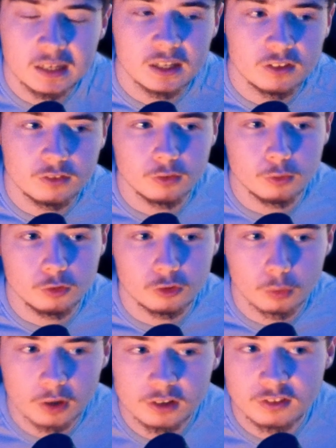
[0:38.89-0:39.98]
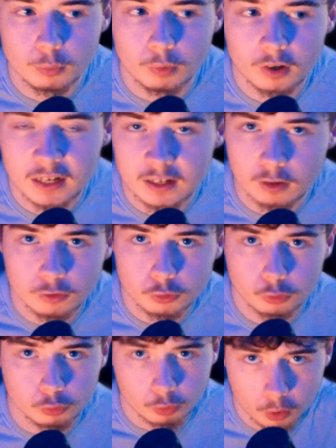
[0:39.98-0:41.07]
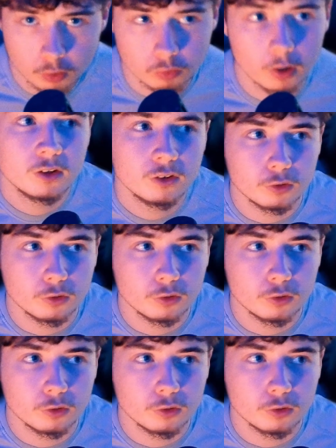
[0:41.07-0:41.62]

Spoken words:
is to showcase your work and also grow, right?